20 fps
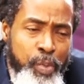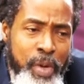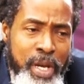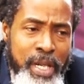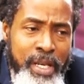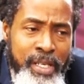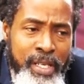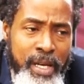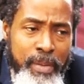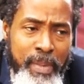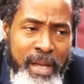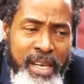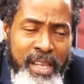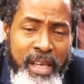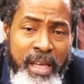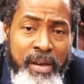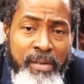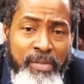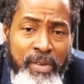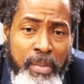we determine
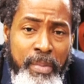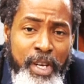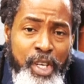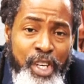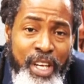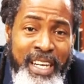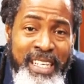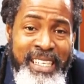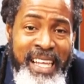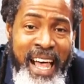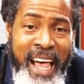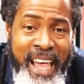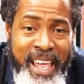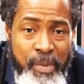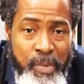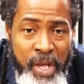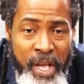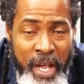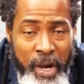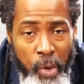the inflammation is high,
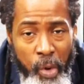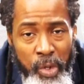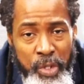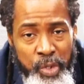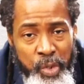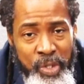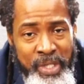we can also